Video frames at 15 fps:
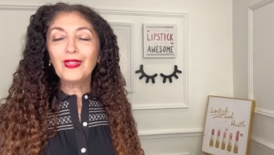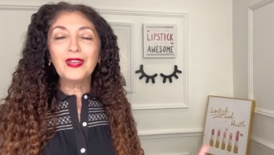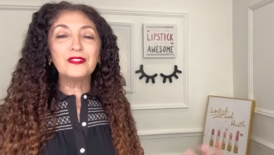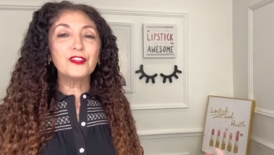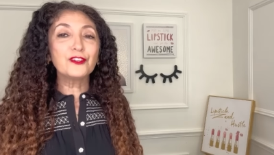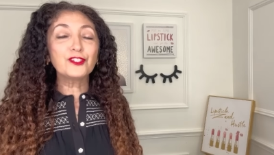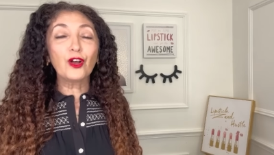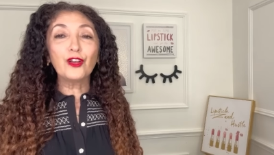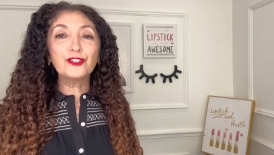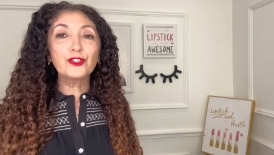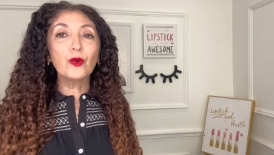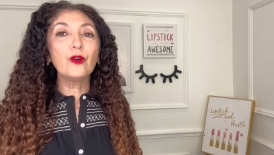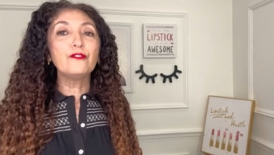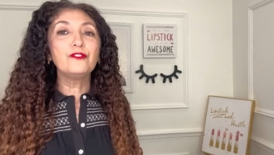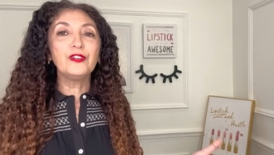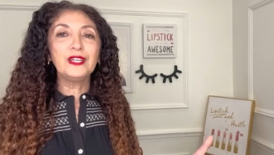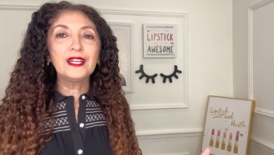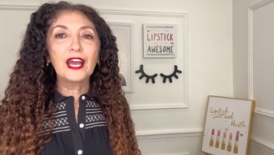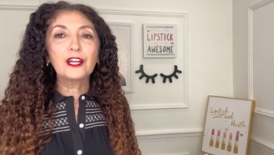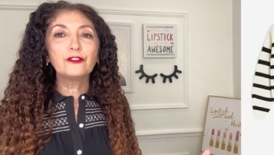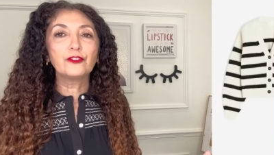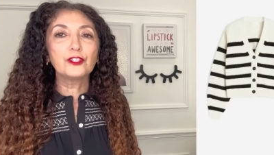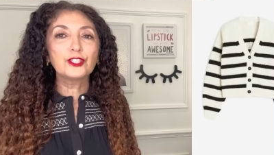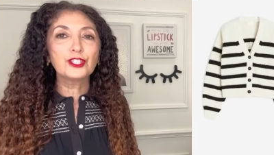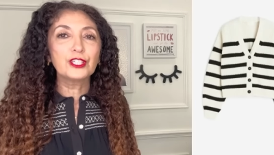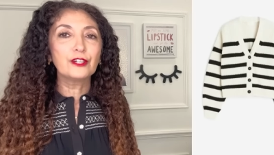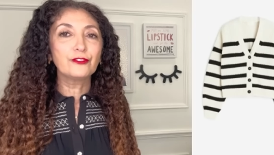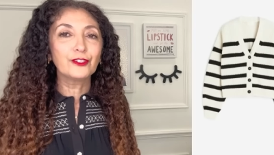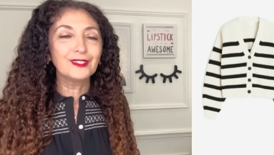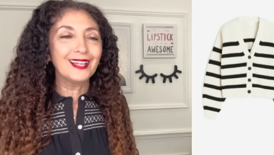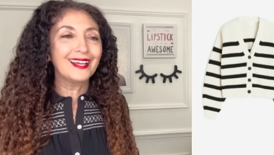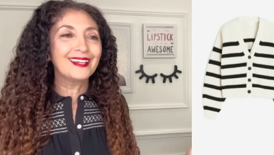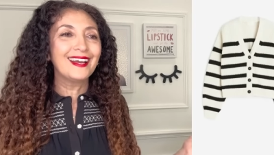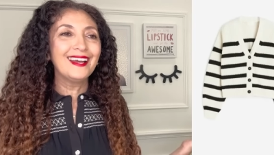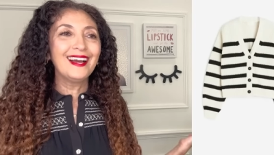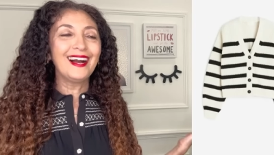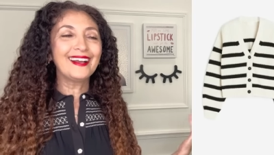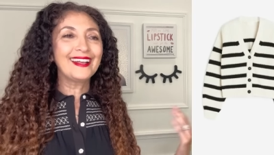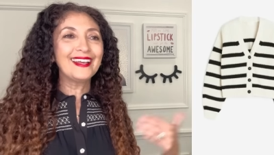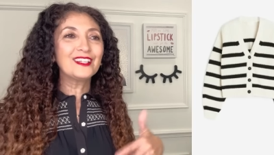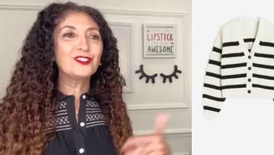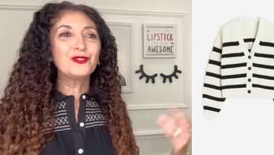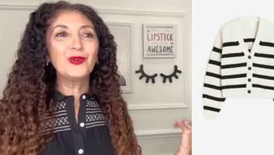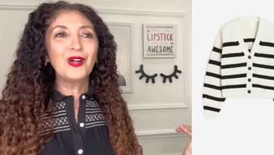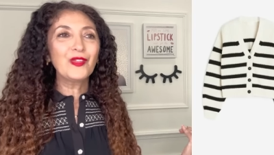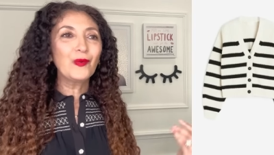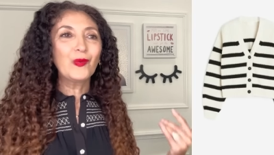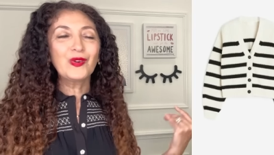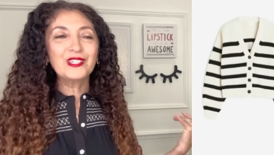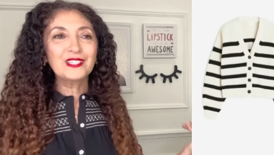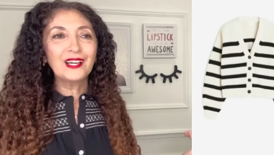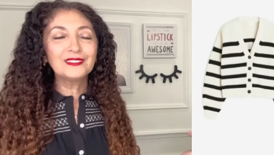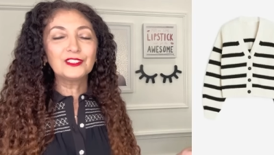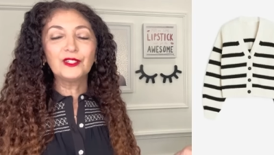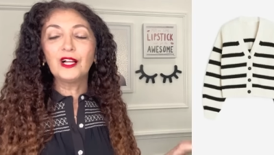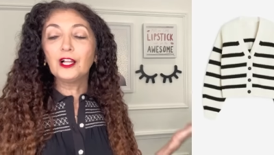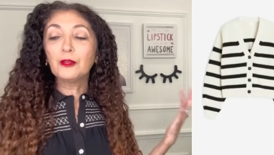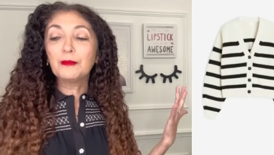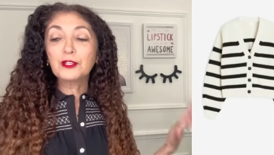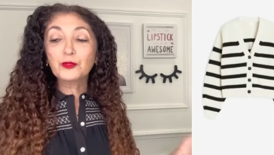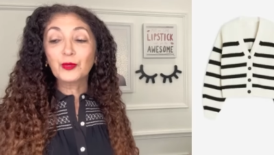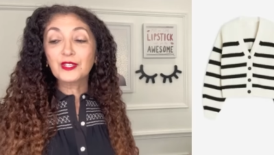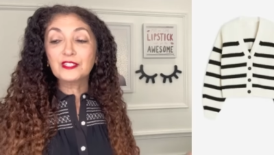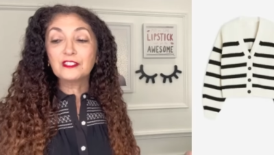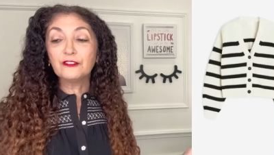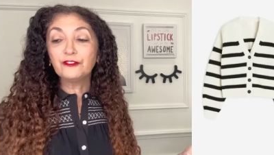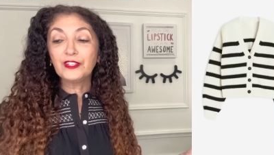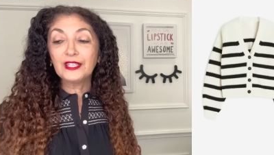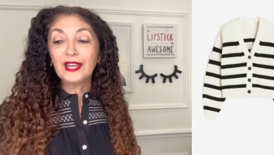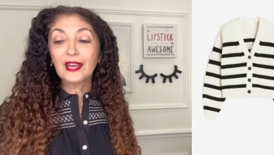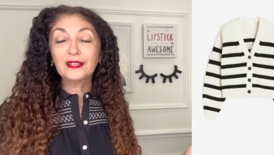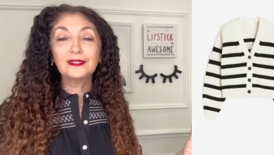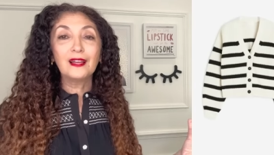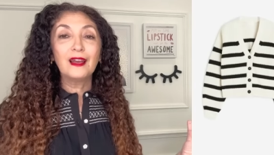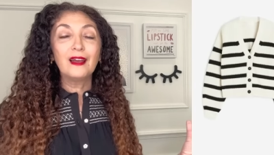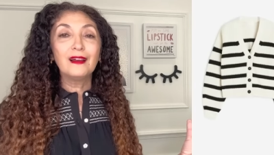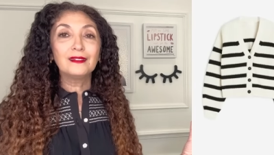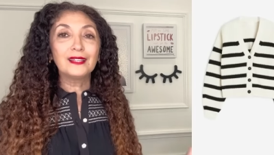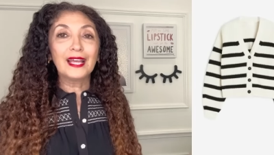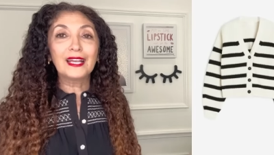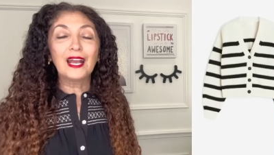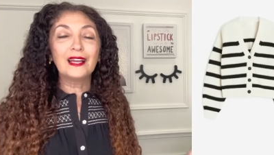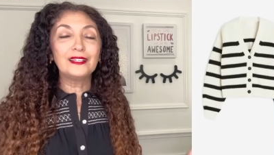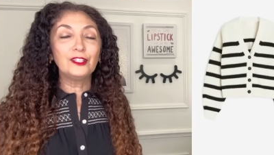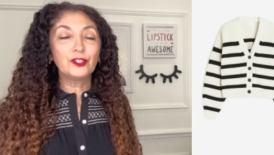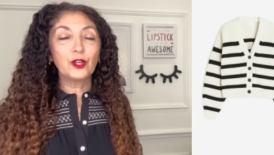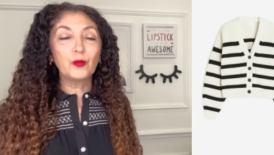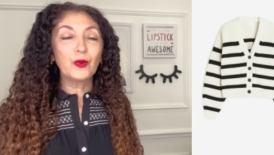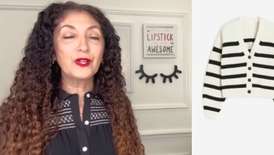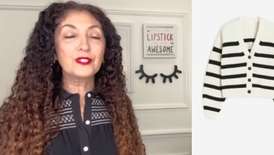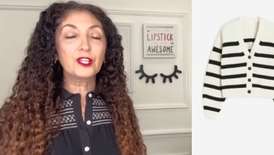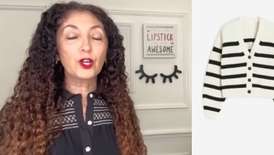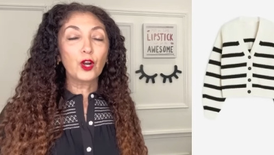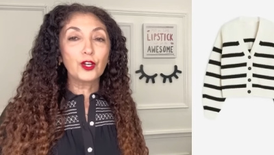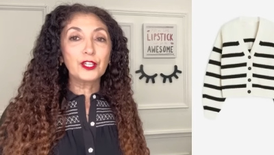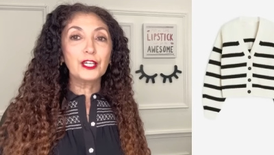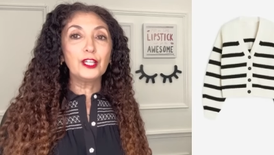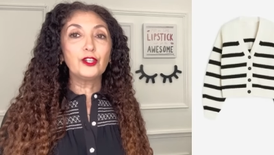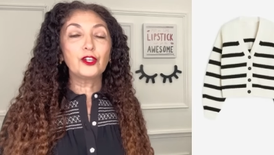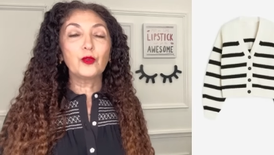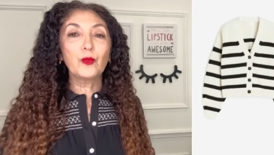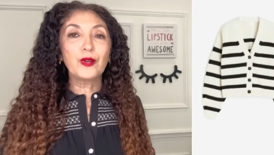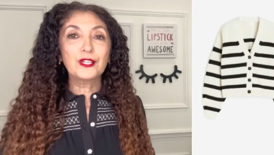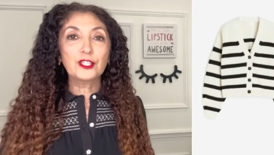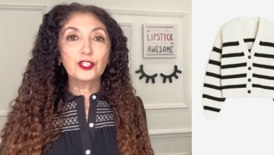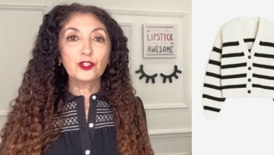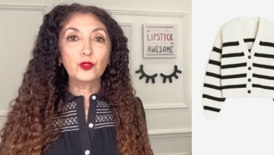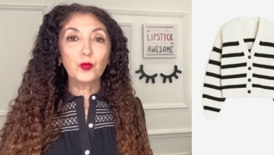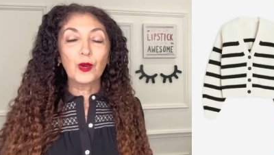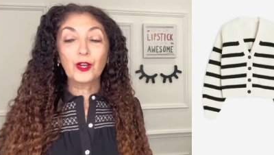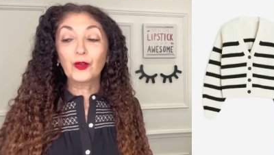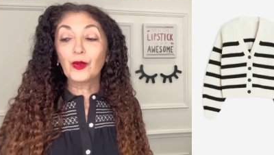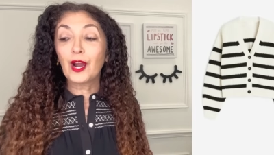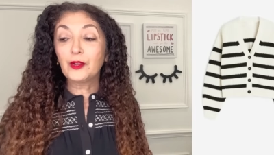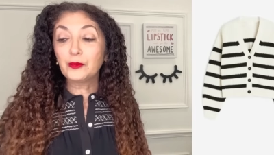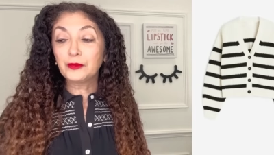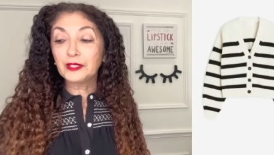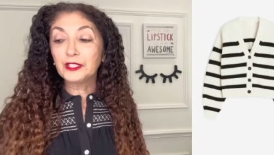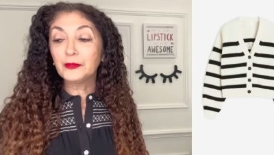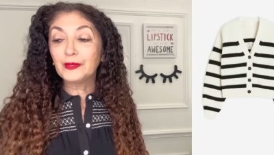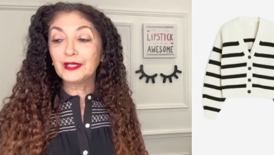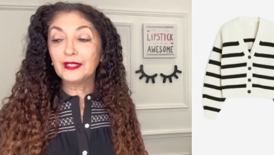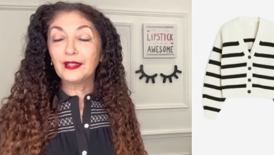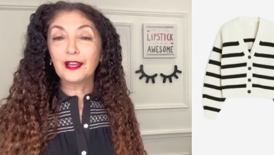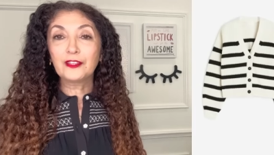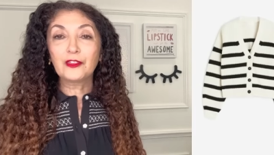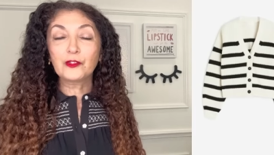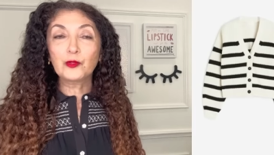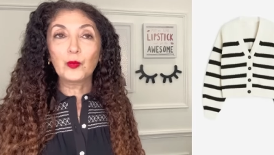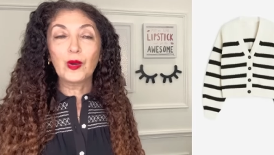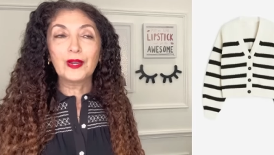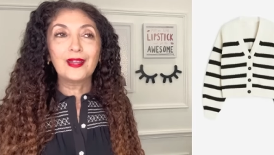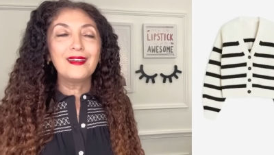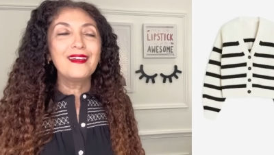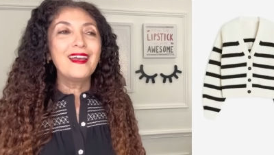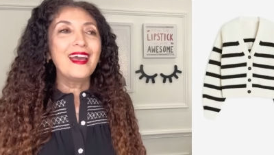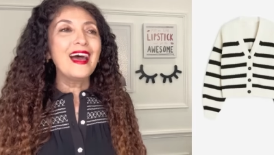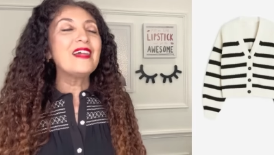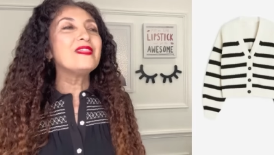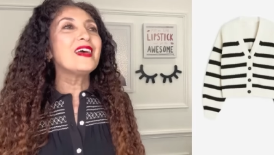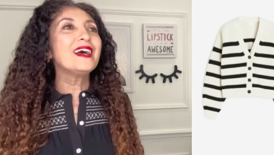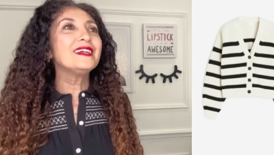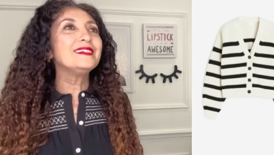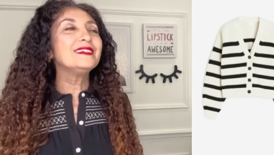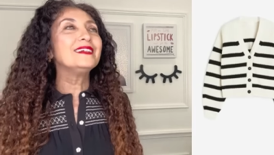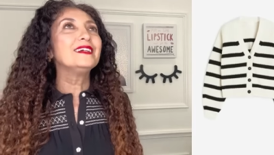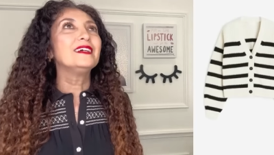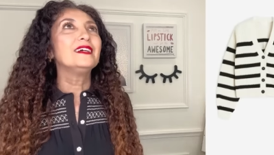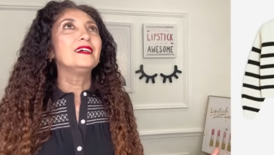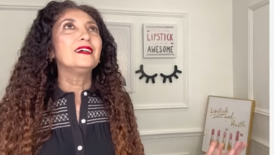There's also a v-neck version if you're like, I can't do all the horizontal elements. Well, this is a v-neck, like you can wear it as a cardigan, you can wear it as a sweater. I really, really like this one. And then